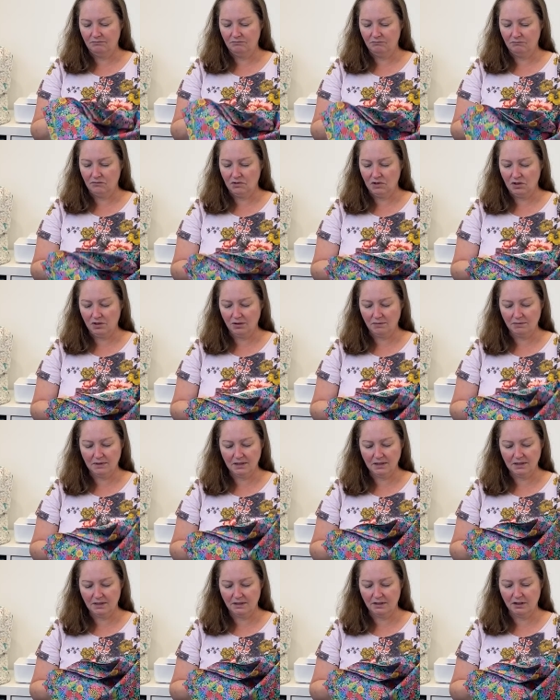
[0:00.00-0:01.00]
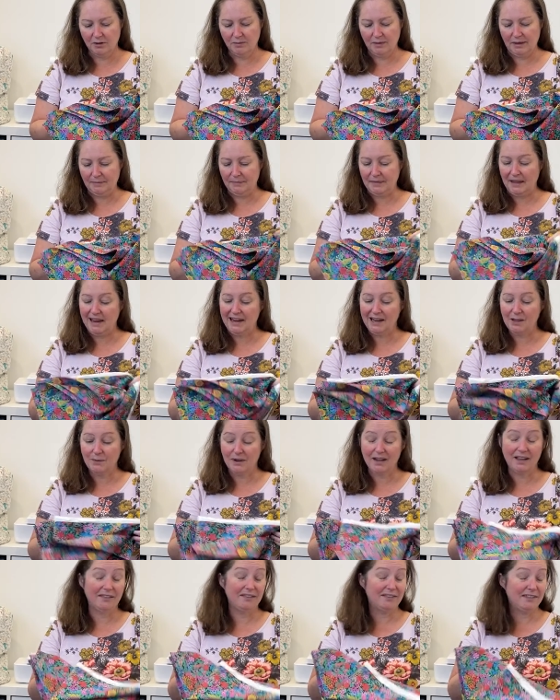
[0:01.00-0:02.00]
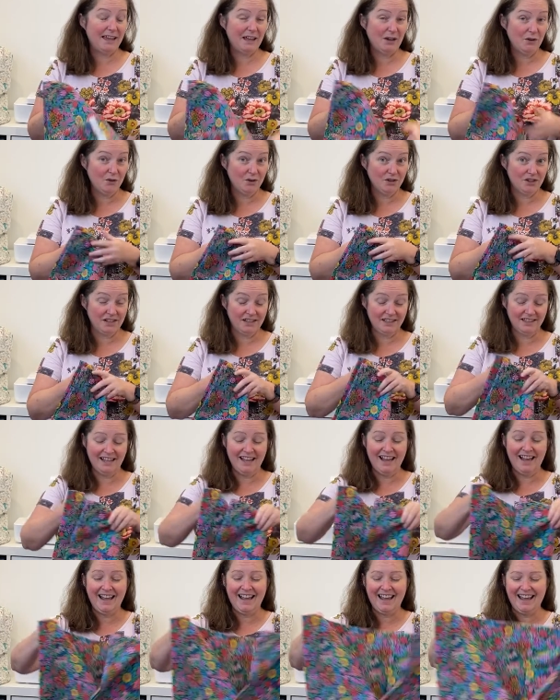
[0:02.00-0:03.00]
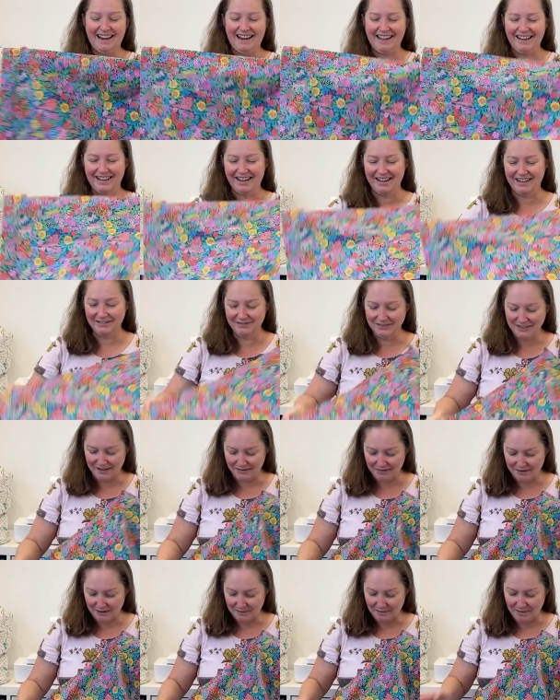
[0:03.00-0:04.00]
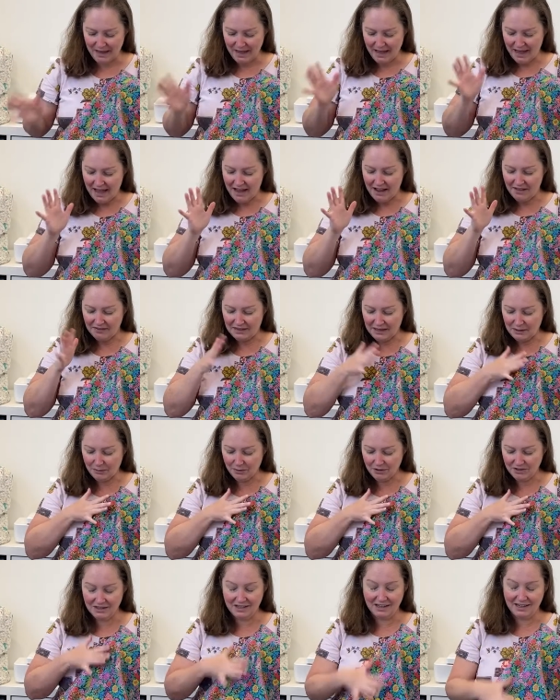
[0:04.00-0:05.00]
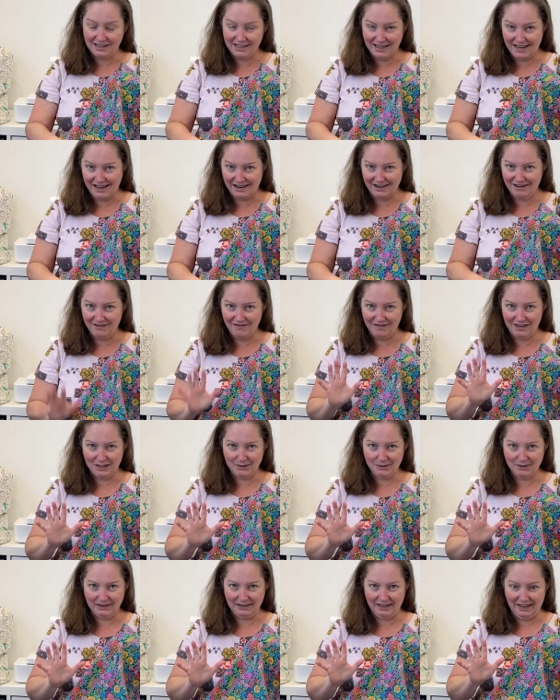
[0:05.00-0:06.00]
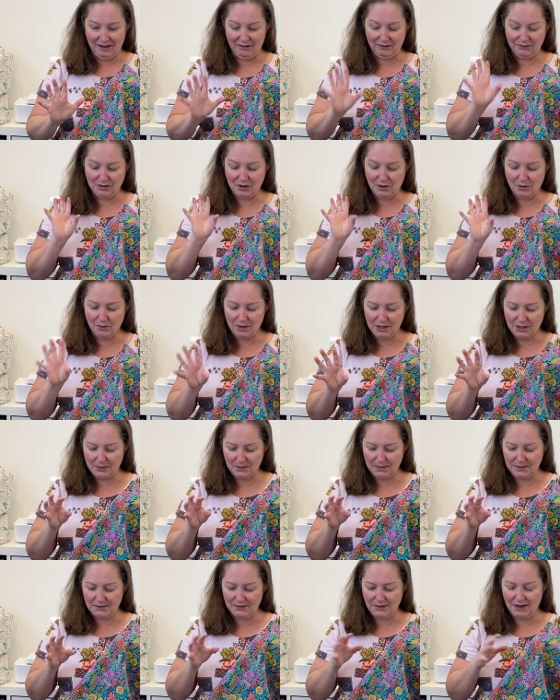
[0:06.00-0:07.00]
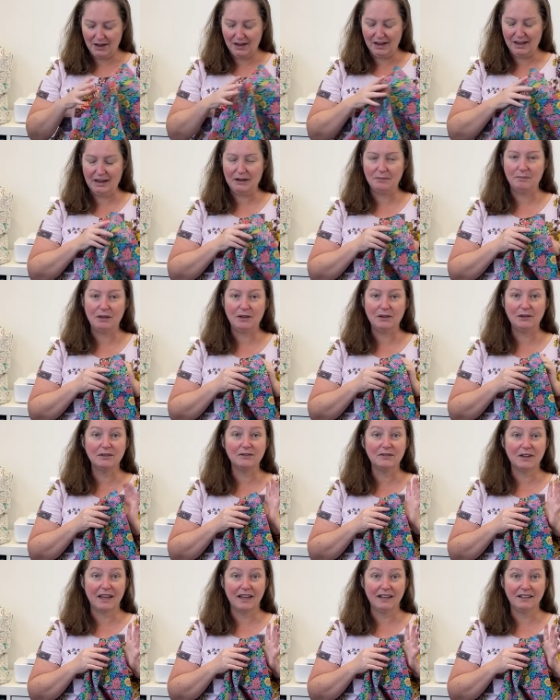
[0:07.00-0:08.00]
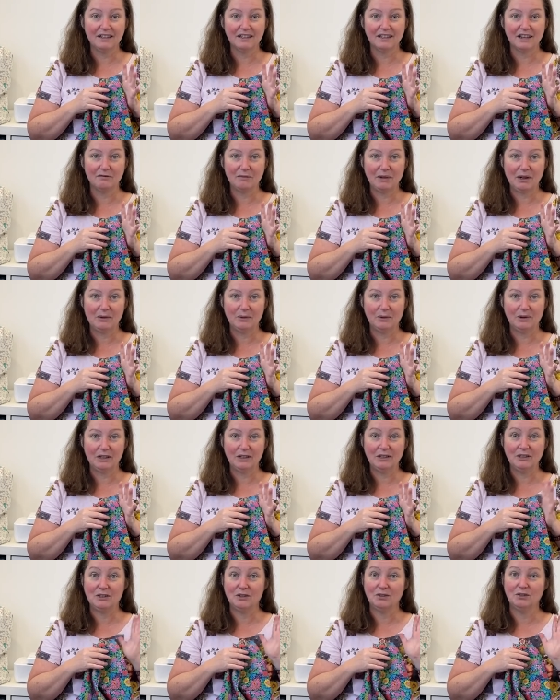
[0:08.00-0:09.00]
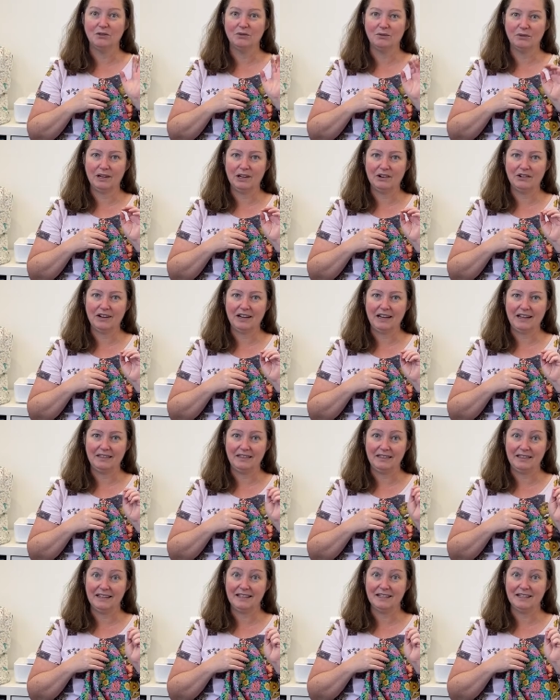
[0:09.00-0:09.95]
No, it doesn't tell me. Anyway, they're gorgeous and I kind of love them. There wasn't a ton of this one left, which was fine because for ages I've been wanting to recreate this